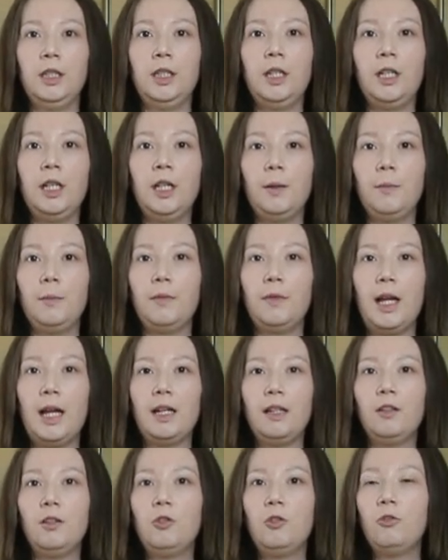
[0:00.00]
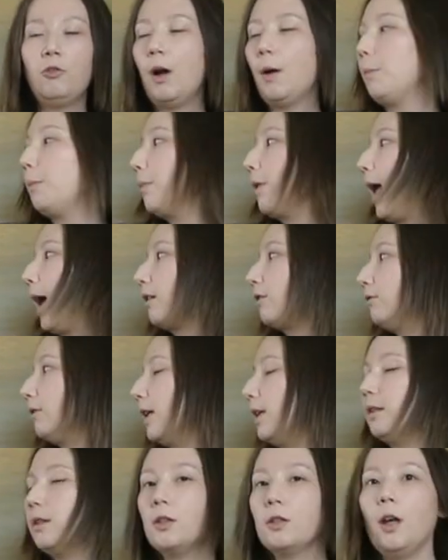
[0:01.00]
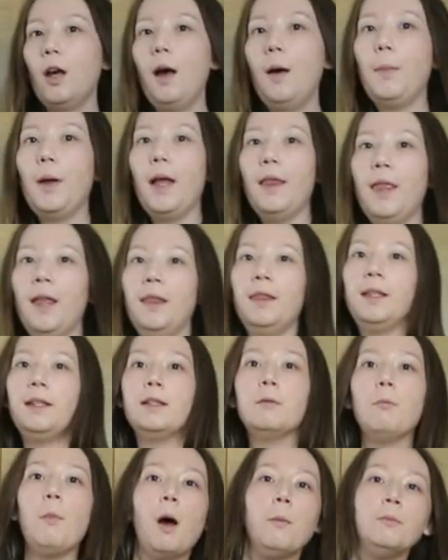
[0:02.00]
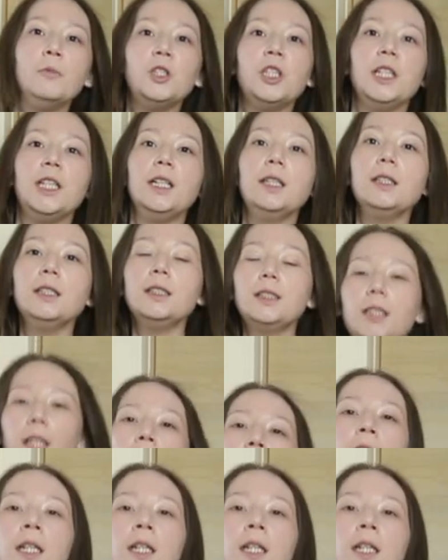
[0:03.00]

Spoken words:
like a little crop black racer top, and then these mom jeans.